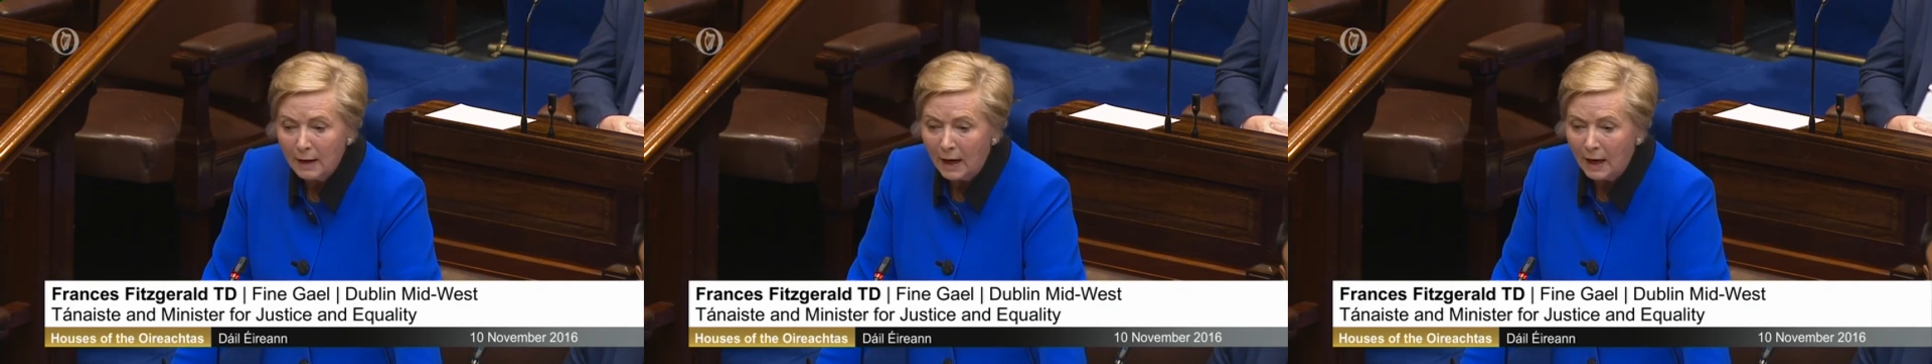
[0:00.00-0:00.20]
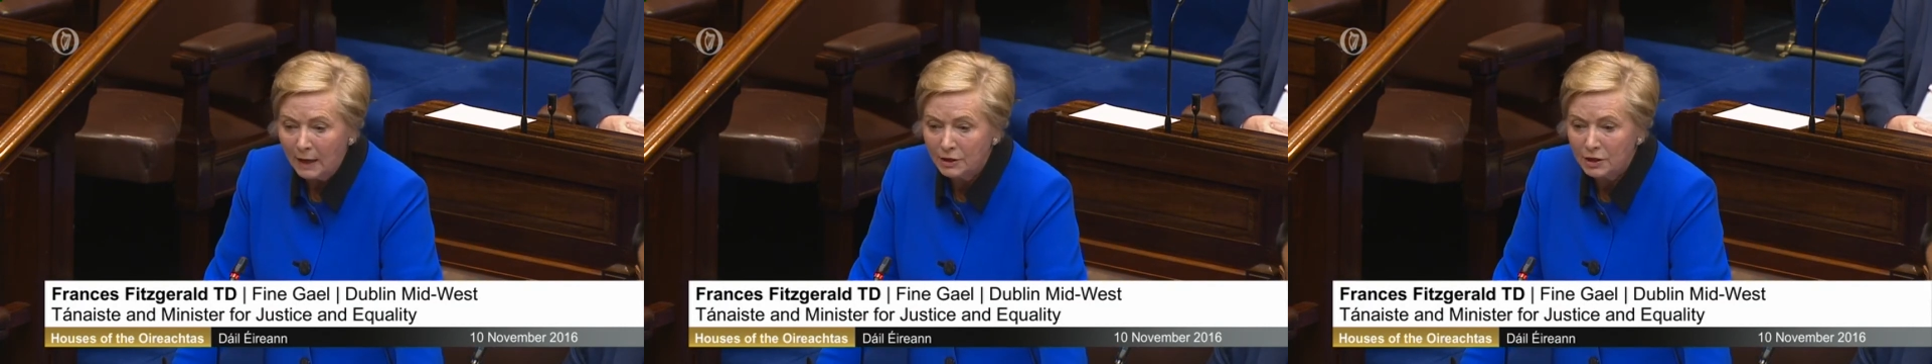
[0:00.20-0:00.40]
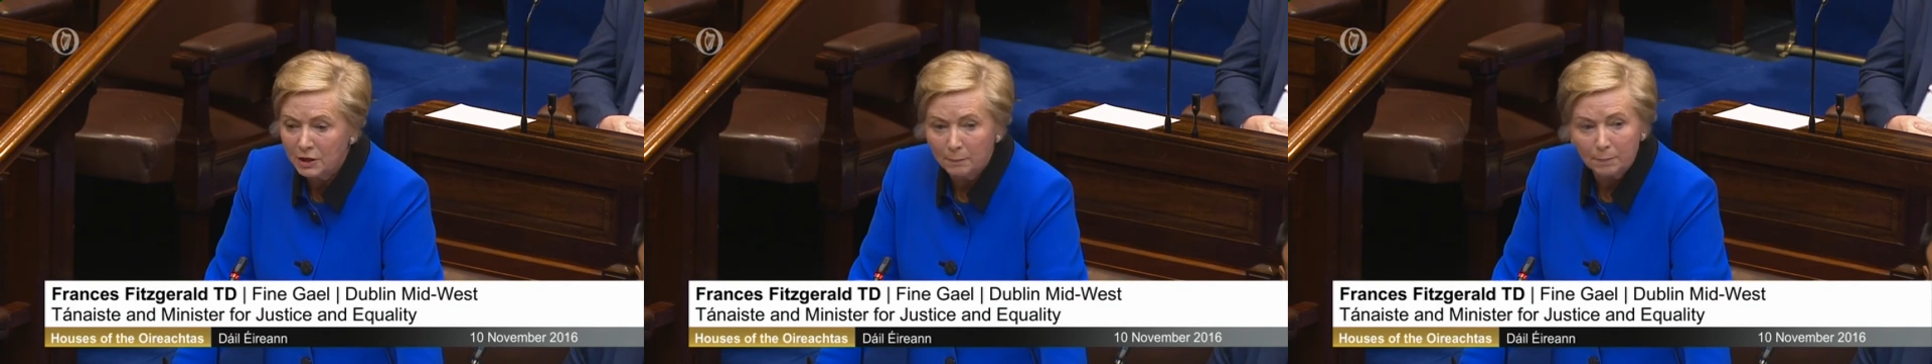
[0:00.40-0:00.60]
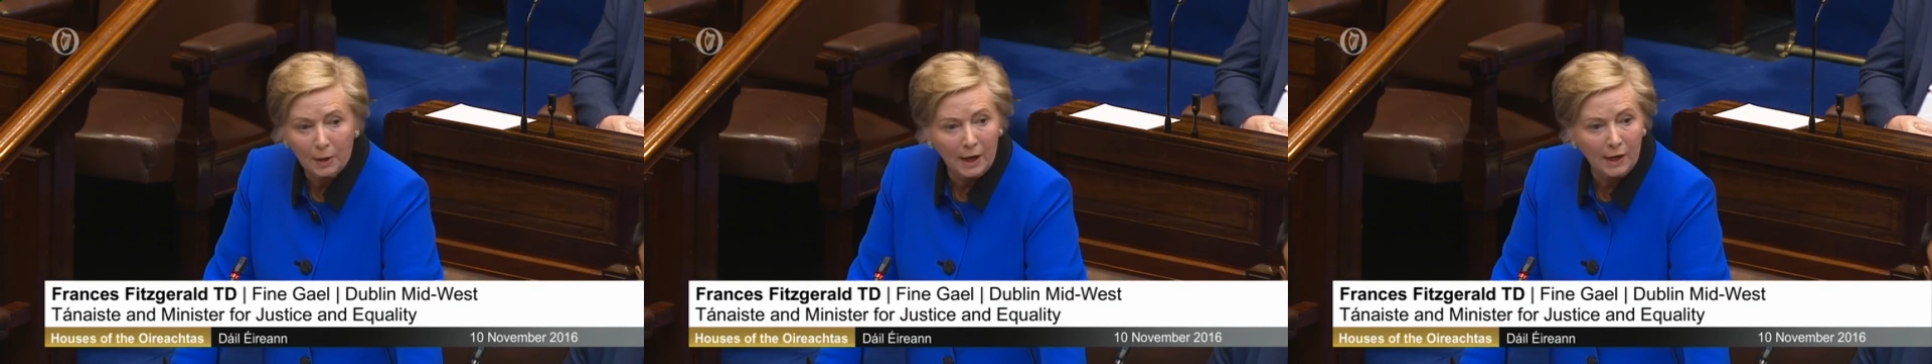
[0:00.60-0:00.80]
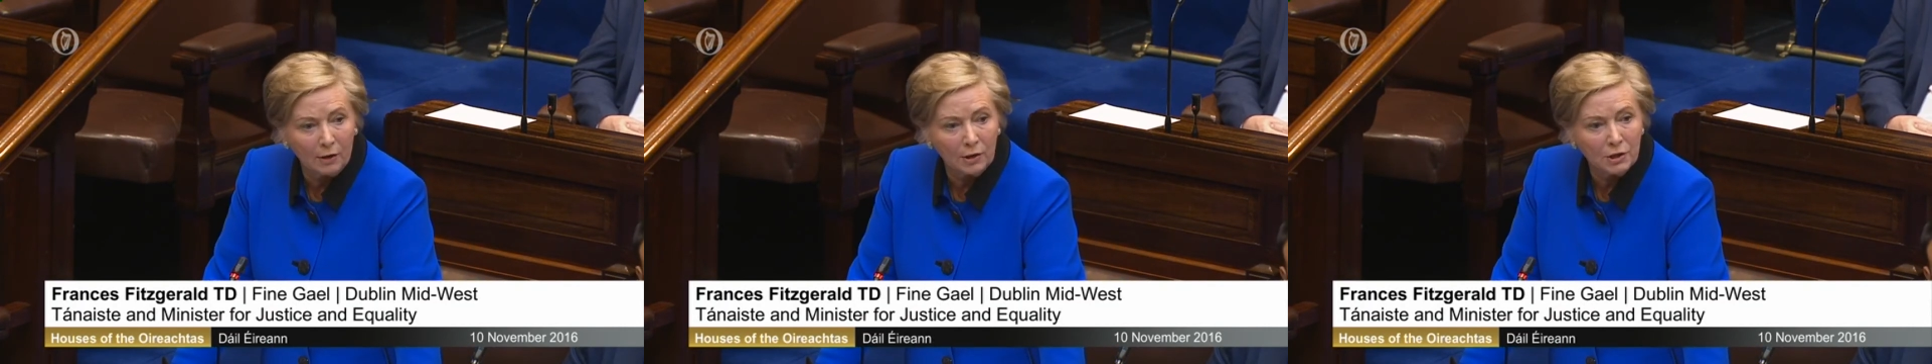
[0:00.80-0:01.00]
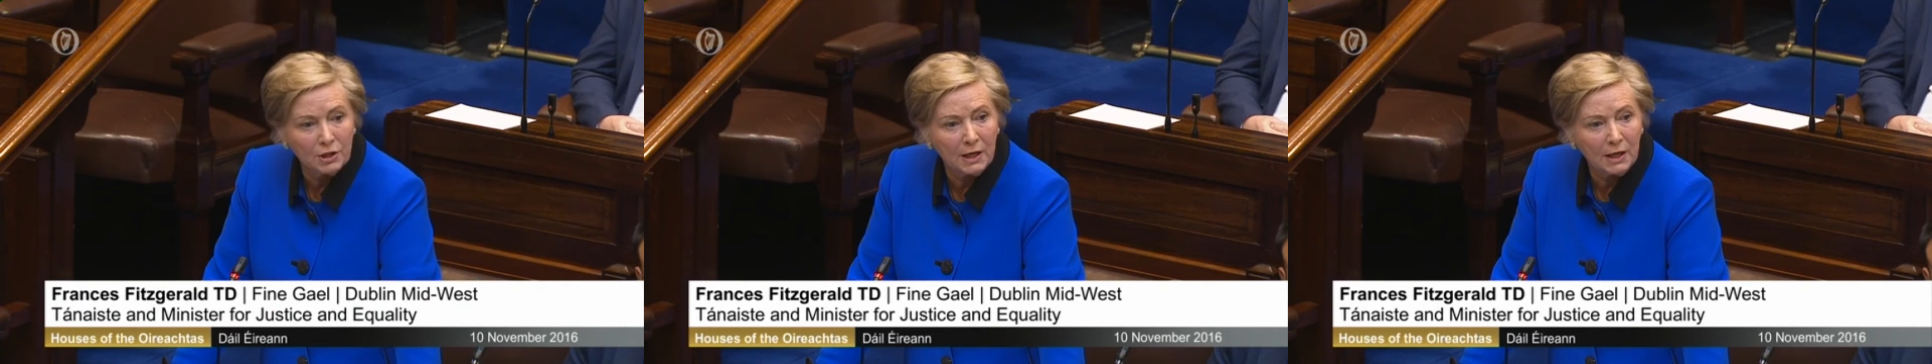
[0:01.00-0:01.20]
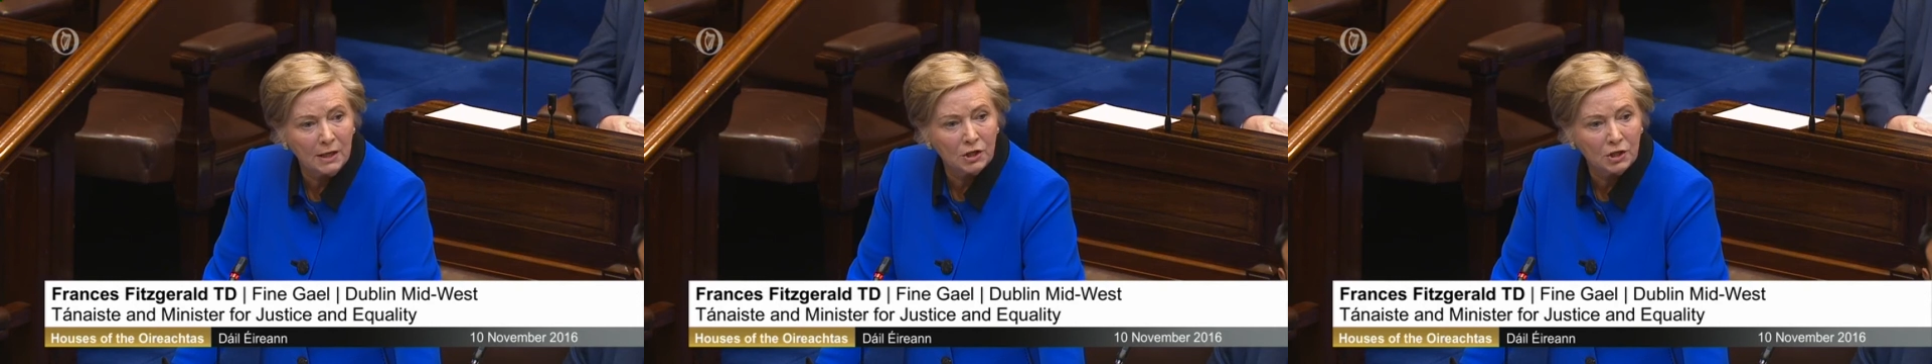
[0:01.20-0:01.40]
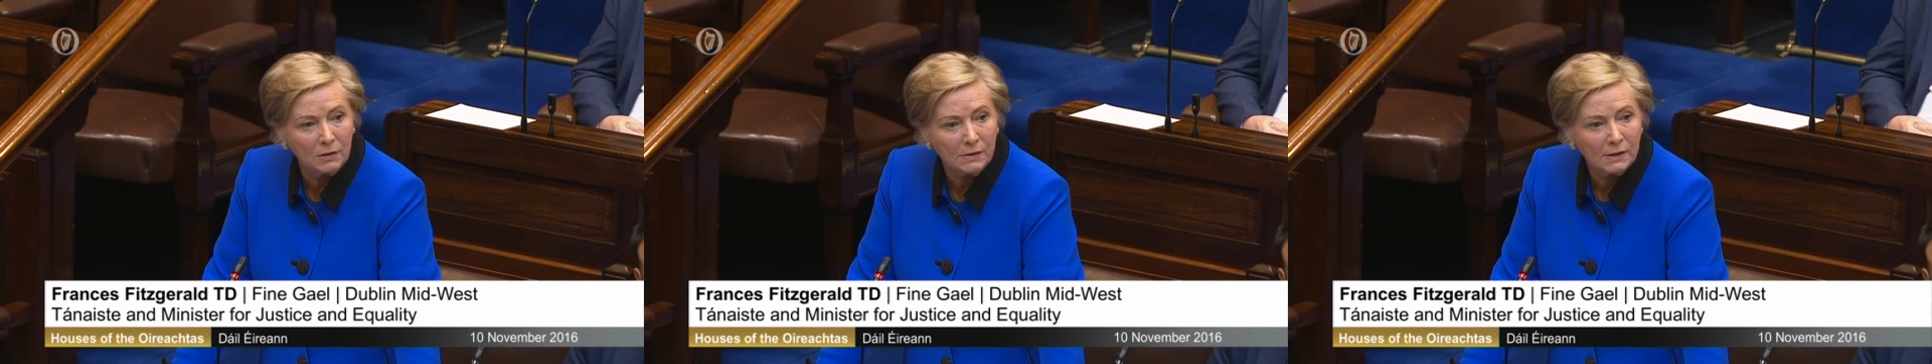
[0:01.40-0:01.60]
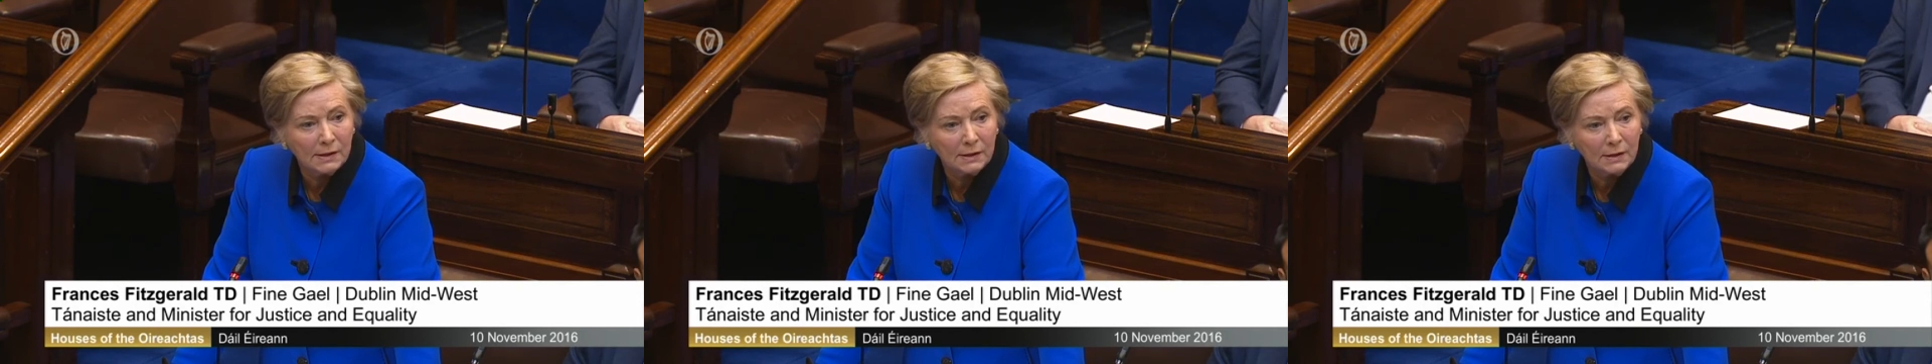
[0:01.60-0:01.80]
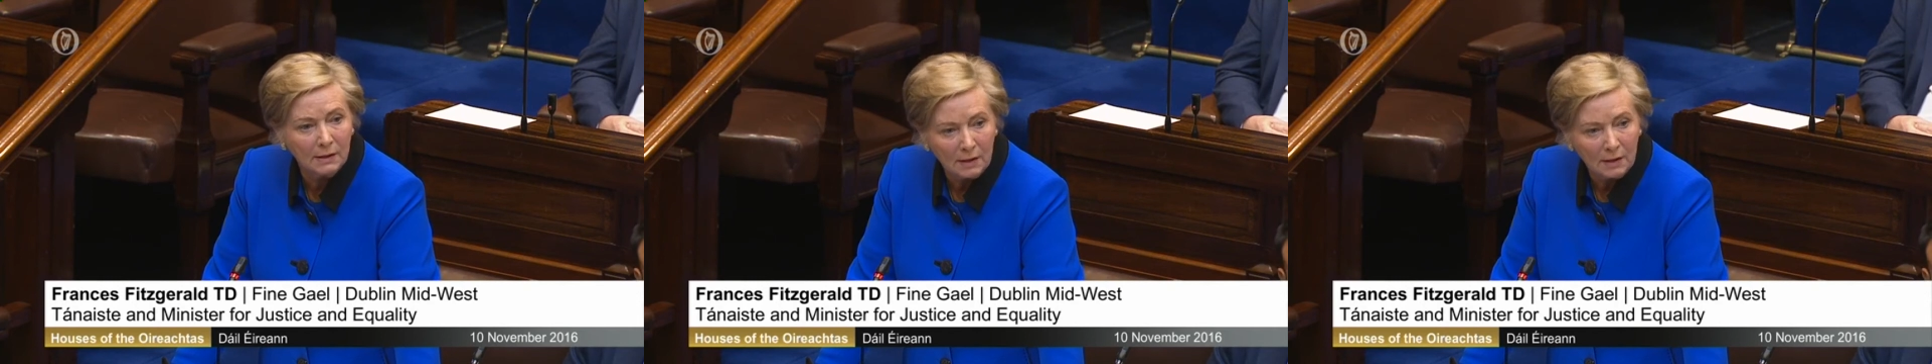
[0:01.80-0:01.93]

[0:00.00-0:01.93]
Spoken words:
and the priority issues.